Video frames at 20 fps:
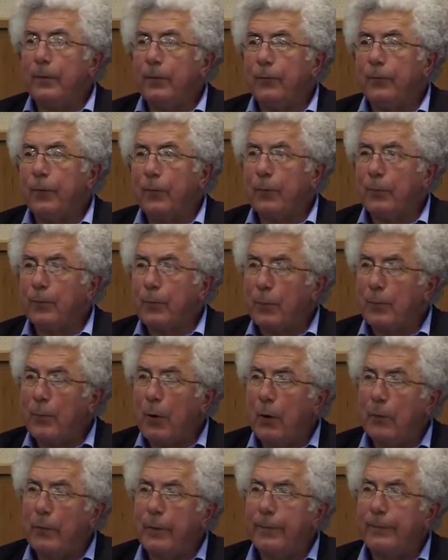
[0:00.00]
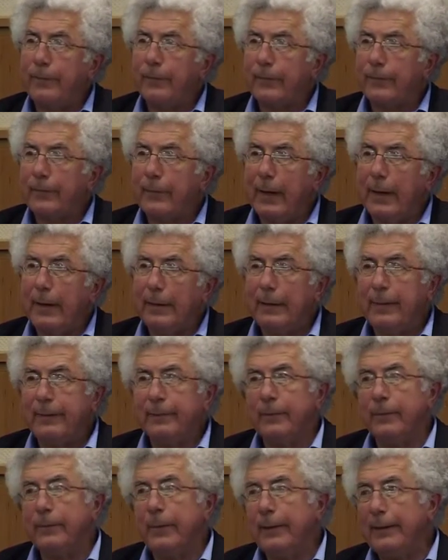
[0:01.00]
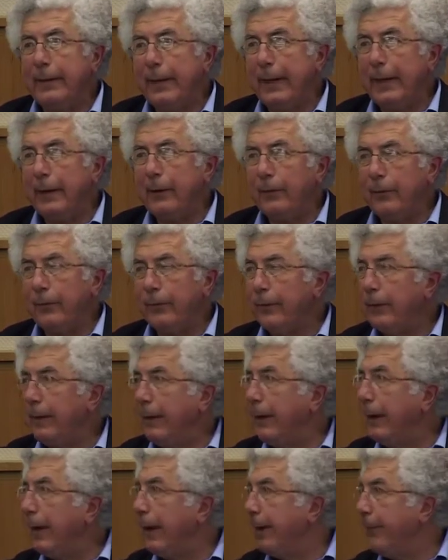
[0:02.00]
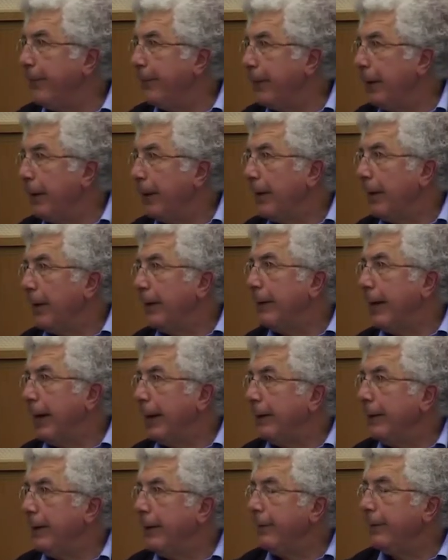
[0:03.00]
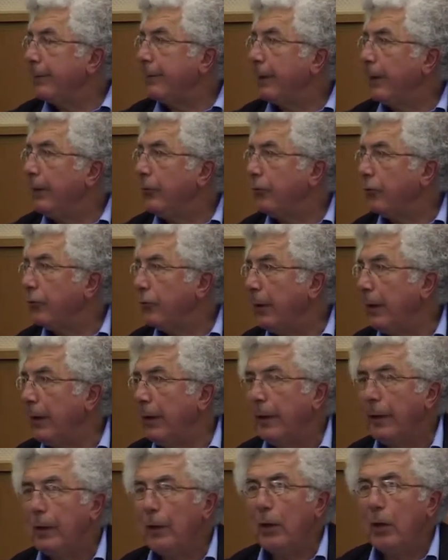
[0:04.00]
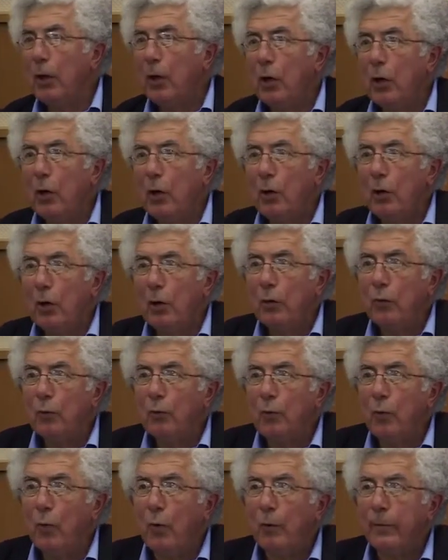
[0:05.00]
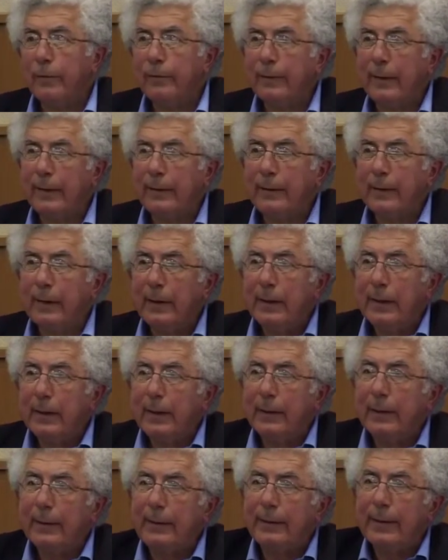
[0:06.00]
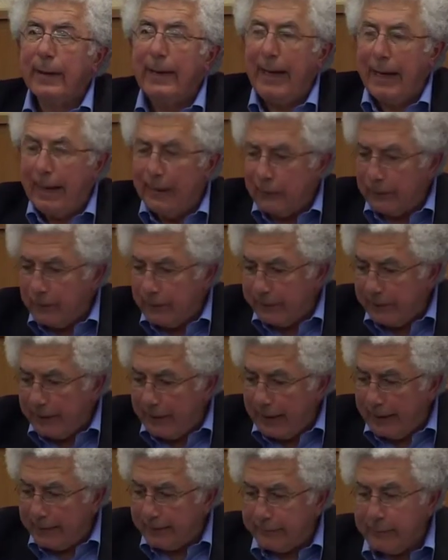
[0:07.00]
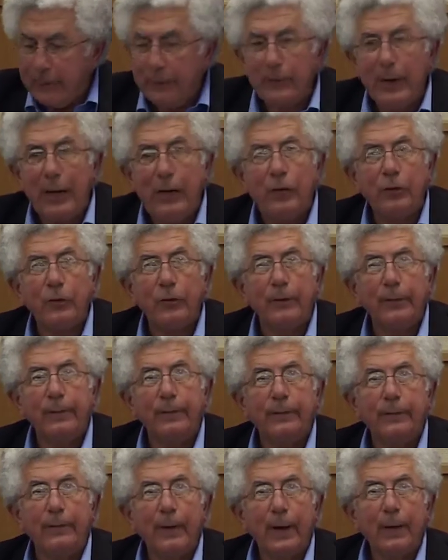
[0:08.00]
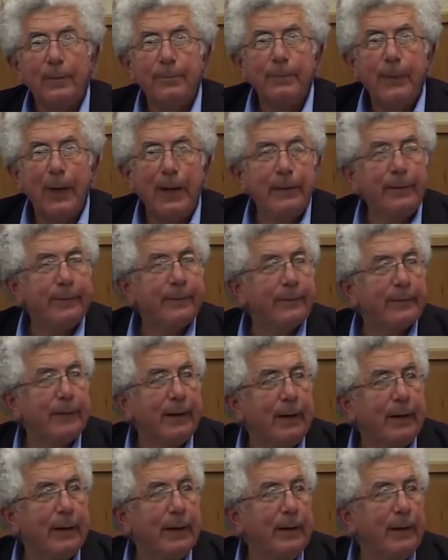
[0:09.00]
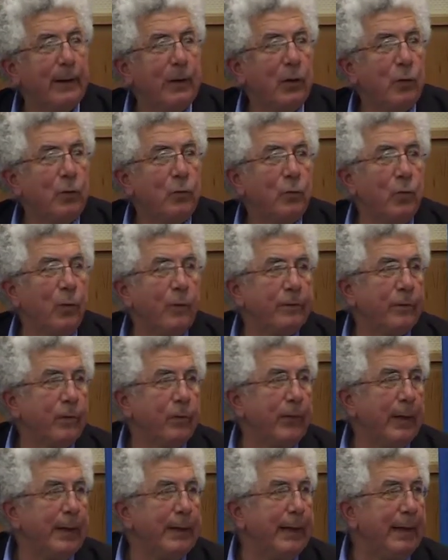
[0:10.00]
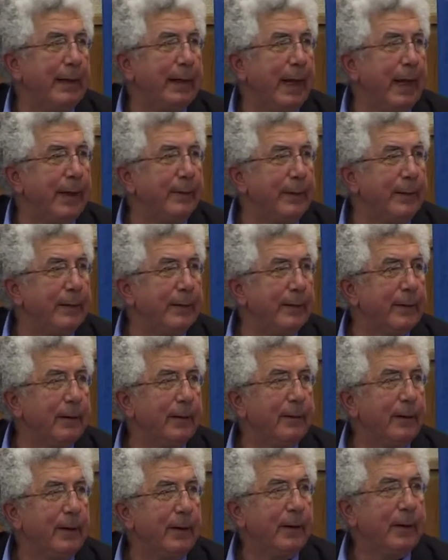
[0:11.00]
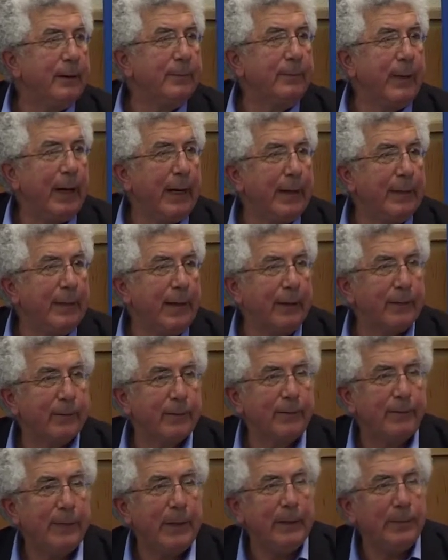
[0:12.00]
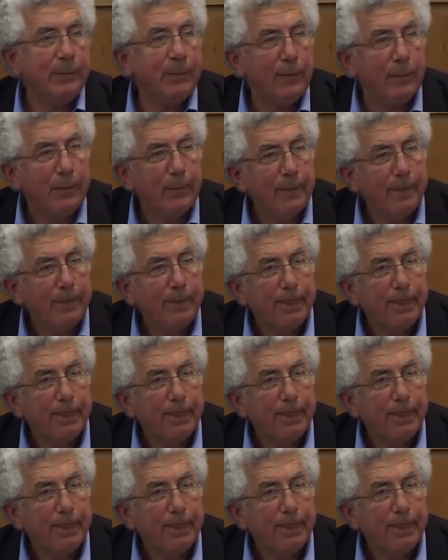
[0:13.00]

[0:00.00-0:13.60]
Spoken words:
for the proponents of Zionism at the end of the 19th century was that the land of their aspirations, Palestine, was already inhabited by another people.